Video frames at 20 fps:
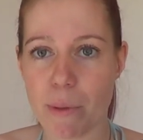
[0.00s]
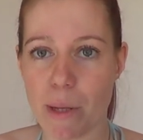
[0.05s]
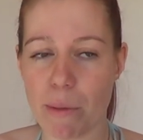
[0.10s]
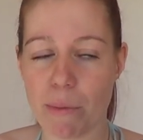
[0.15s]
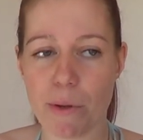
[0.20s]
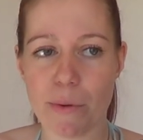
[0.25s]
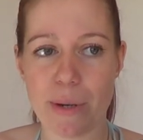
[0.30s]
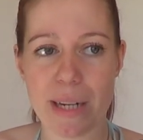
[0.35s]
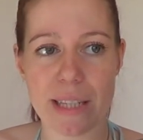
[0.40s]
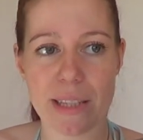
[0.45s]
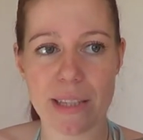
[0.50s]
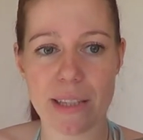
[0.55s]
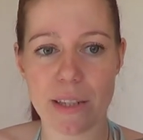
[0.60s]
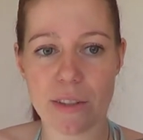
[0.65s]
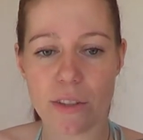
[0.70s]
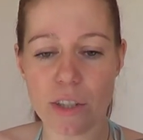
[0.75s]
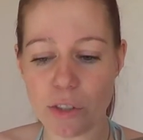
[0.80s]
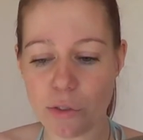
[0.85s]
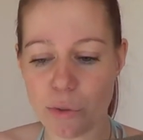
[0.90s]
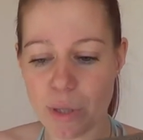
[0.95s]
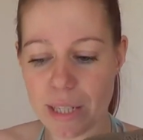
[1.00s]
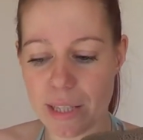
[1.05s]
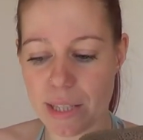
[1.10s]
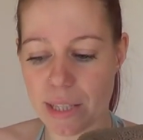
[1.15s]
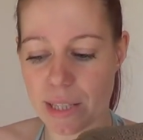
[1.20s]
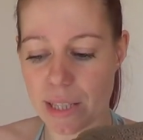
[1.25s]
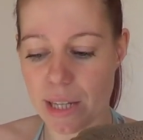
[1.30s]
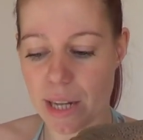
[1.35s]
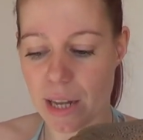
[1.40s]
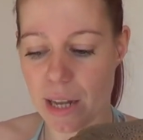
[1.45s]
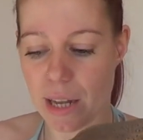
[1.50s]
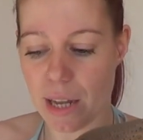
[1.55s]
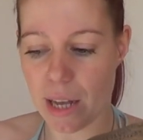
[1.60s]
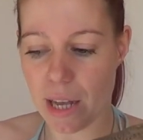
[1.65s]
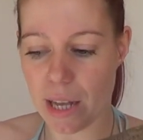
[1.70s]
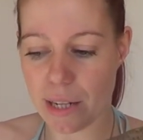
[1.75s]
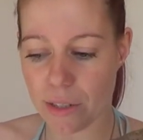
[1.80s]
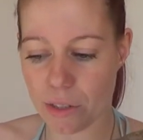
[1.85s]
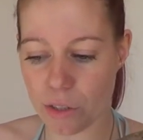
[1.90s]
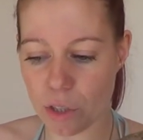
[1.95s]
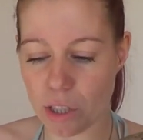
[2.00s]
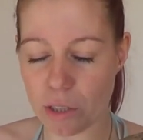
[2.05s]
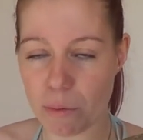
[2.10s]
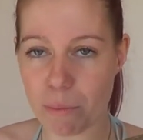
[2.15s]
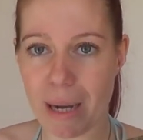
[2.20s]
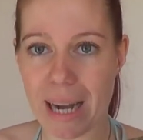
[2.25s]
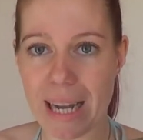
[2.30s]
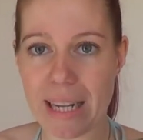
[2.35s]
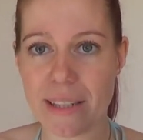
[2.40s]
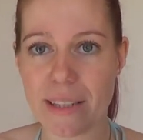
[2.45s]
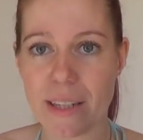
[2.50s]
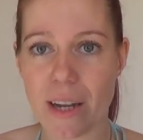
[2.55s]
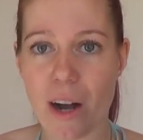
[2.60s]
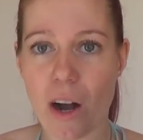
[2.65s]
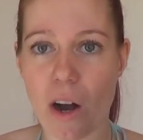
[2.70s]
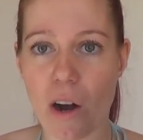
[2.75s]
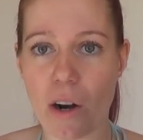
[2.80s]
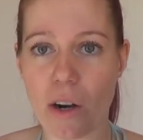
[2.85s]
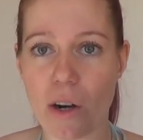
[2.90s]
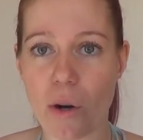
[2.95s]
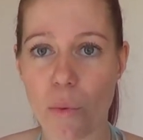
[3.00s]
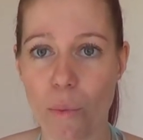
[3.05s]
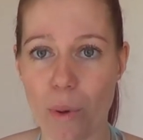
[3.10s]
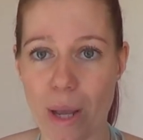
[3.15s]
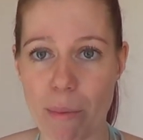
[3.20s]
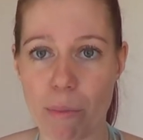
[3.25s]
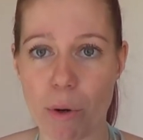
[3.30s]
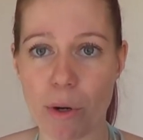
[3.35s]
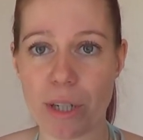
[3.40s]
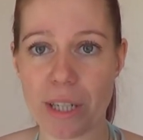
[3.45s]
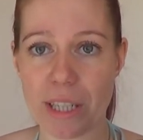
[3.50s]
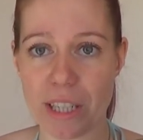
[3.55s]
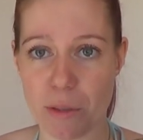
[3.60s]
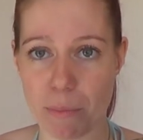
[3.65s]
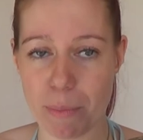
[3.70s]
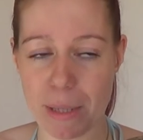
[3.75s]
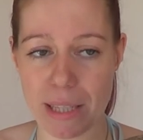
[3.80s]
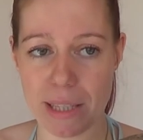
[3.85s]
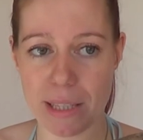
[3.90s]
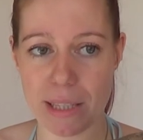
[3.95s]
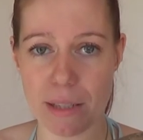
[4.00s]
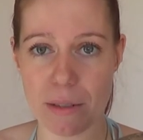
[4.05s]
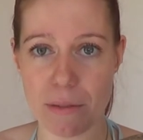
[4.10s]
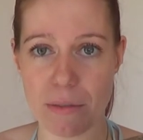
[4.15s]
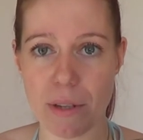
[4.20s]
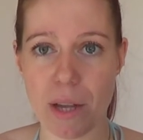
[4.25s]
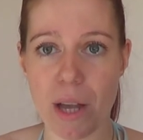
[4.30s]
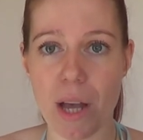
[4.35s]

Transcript: baby rats, adult rats and adult mice are way more expensive.